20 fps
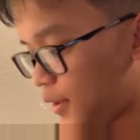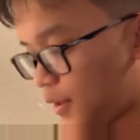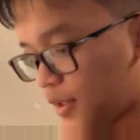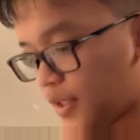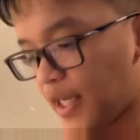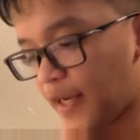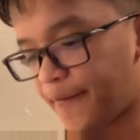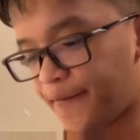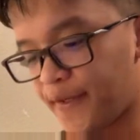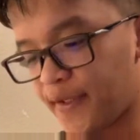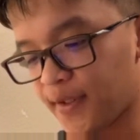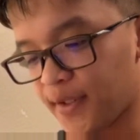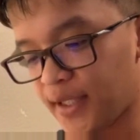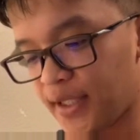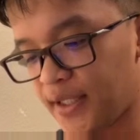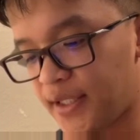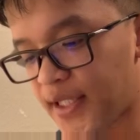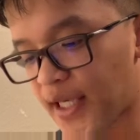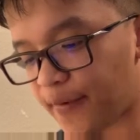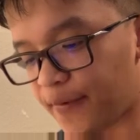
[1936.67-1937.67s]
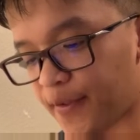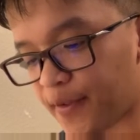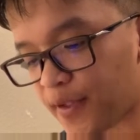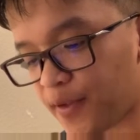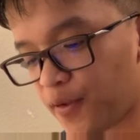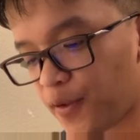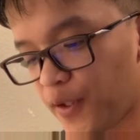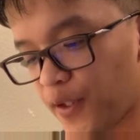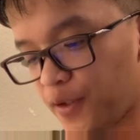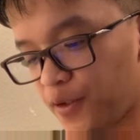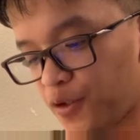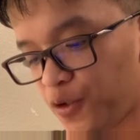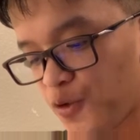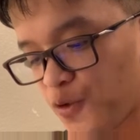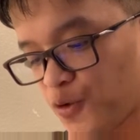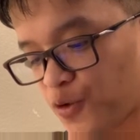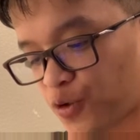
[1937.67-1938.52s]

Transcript: Definitely going to